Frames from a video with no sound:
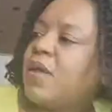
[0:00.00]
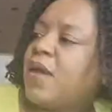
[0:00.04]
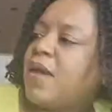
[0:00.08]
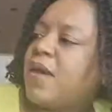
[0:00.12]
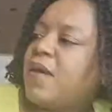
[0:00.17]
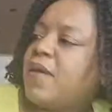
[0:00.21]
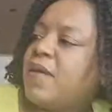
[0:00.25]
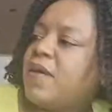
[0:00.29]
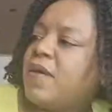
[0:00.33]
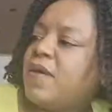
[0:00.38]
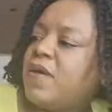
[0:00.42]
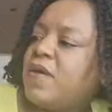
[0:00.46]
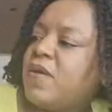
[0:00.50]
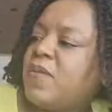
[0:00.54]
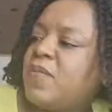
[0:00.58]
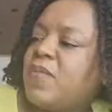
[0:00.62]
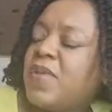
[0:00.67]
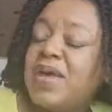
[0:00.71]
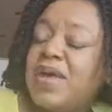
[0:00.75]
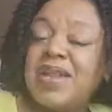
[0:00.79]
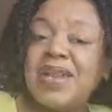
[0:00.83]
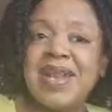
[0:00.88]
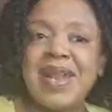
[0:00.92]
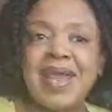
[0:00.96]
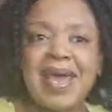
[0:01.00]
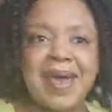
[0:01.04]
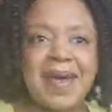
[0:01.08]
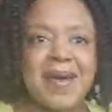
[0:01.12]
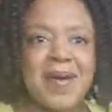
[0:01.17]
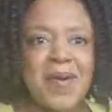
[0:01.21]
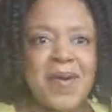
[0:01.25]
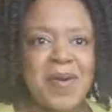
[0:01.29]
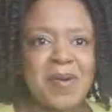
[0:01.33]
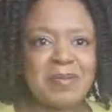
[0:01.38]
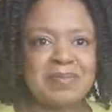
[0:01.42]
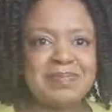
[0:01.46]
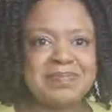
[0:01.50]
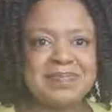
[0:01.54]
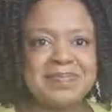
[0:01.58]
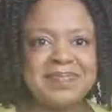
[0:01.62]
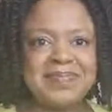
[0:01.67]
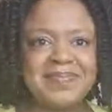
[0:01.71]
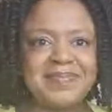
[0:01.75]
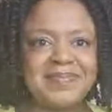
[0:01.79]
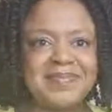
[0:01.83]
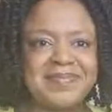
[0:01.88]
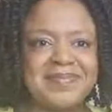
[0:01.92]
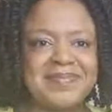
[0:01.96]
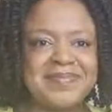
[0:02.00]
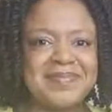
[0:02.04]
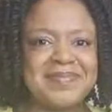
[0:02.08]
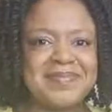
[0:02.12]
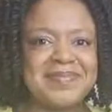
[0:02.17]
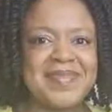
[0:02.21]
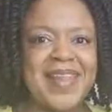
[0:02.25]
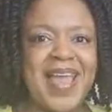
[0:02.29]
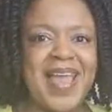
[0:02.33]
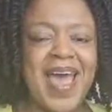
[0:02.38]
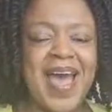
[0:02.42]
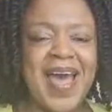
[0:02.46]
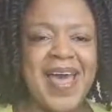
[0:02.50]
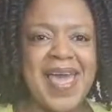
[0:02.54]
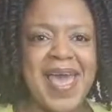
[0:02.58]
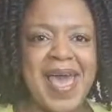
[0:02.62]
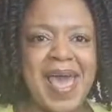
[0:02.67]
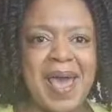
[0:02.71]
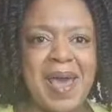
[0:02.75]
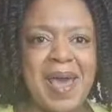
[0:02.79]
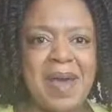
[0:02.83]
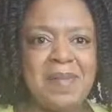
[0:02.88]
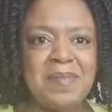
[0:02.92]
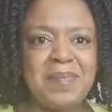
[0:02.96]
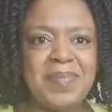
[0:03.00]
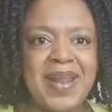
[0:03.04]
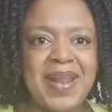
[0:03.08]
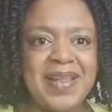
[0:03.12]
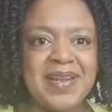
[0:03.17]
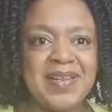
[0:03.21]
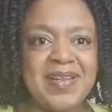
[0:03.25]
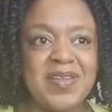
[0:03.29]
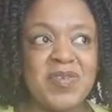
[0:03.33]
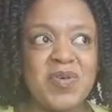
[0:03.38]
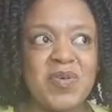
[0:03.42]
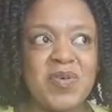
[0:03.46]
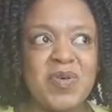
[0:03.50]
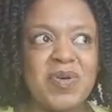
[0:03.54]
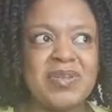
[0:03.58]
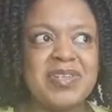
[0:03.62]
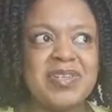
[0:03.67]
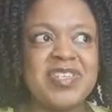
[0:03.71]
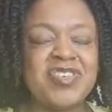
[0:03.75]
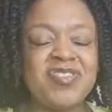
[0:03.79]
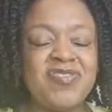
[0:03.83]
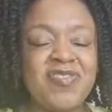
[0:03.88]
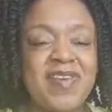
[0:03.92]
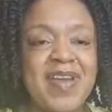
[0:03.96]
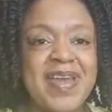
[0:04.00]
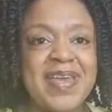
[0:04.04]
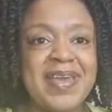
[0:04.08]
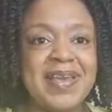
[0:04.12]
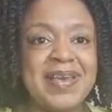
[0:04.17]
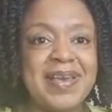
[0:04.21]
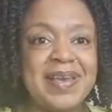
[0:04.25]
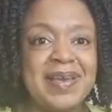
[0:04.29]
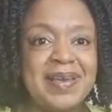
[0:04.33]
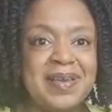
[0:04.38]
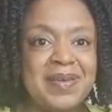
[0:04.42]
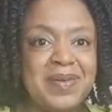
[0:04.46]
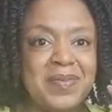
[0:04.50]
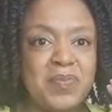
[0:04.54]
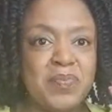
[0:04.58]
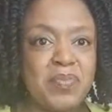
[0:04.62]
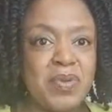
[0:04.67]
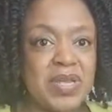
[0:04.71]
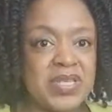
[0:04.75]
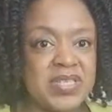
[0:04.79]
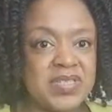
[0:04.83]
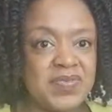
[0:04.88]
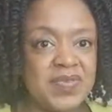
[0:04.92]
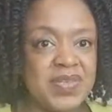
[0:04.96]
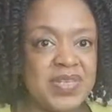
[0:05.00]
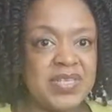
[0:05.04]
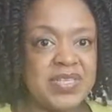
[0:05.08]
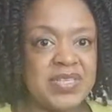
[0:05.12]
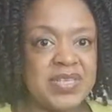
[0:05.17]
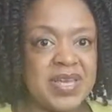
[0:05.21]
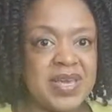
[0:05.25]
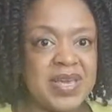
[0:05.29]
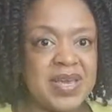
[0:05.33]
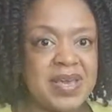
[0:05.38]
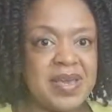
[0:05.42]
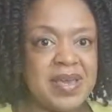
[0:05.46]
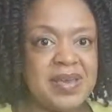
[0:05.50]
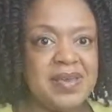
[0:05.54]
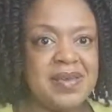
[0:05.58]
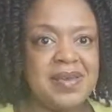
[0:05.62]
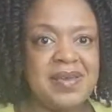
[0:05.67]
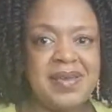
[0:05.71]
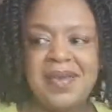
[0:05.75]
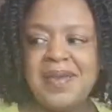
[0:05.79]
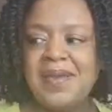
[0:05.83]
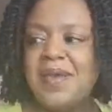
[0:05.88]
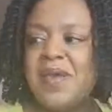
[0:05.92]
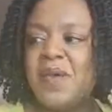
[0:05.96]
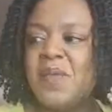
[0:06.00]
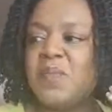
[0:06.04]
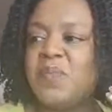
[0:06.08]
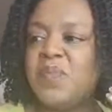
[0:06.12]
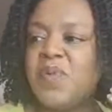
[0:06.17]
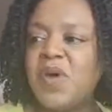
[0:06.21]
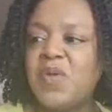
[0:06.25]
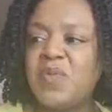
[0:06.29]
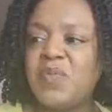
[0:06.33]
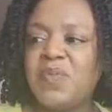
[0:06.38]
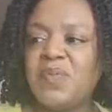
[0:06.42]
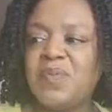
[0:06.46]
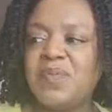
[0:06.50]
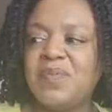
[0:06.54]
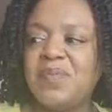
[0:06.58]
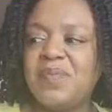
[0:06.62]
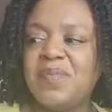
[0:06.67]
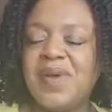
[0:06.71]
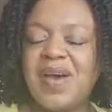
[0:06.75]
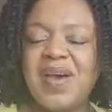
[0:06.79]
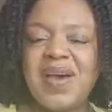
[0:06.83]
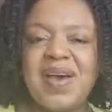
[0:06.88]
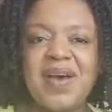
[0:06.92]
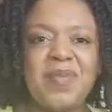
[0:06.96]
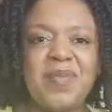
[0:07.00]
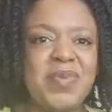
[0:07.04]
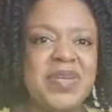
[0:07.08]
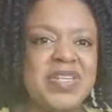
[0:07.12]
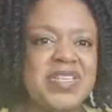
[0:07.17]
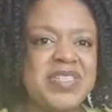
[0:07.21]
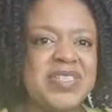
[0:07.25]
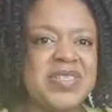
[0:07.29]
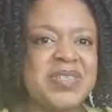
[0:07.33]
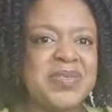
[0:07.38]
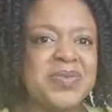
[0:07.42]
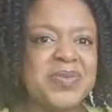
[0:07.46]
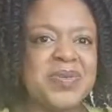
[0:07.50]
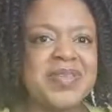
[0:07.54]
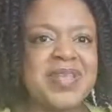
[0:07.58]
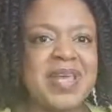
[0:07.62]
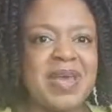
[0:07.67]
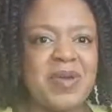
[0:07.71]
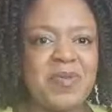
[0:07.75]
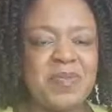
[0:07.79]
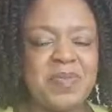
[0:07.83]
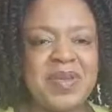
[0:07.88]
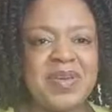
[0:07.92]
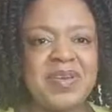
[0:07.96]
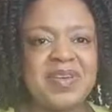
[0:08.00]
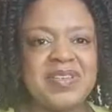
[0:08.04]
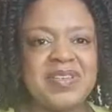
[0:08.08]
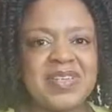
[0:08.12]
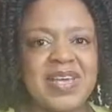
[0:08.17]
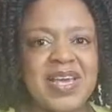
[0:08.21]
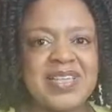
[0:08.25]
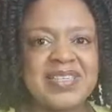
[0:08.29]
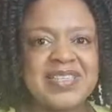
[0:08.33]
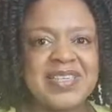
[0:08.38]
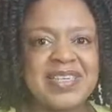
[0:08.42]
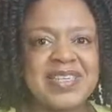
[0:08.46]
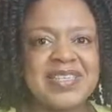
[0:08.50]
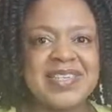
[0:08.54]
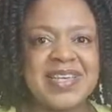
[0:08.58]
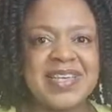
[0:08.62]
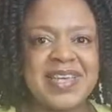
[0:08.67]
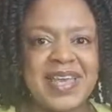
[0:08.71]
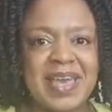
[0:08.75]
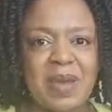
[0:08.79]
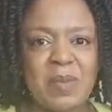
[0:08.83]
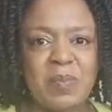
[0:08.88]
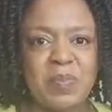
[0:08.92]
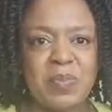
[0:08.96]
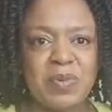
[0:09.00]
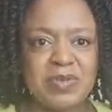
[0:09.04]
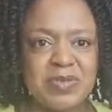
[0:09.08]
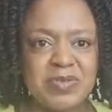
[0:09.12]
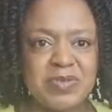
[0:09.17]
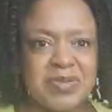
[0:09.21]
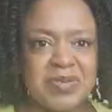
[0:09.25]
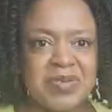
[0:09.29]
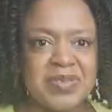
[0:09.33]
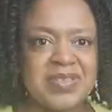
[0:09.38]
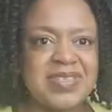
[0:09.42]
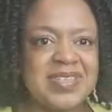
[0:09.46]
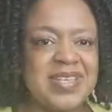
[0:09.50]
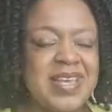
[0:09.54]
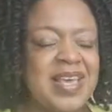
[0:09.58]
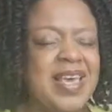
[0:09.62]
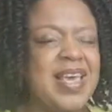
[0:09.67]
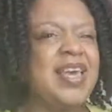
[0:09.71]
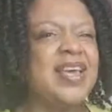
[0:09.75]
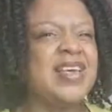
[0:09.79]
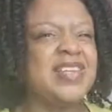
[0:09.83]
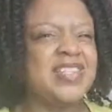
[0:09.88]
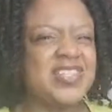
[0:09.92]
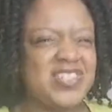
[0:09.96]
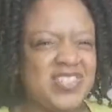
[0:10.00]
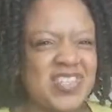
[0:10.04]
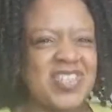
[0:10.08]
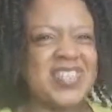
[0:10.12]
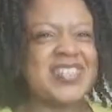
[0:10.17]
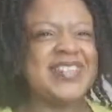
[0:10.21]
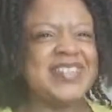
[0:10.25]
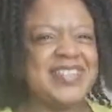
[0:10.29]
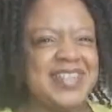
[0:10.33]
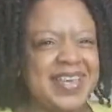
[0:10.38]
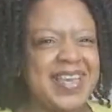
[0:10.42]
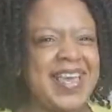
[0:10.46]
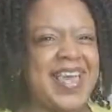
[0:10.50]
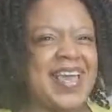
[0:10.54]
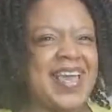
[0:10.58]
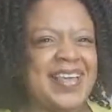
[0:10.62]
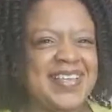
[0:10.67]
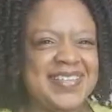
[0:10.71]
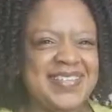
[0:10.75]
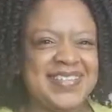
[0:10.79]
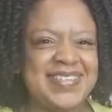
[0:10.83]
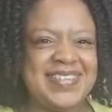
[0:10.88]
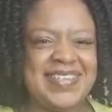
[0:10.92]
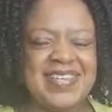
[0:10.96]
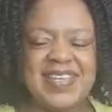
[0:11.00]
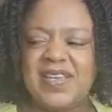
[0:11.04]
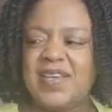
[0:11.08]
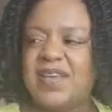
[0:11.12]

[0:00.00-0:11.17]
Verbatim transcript: Um, now. I am planning on trying breastfeeding, but we just thought that would be a good idea to get bottles just in case.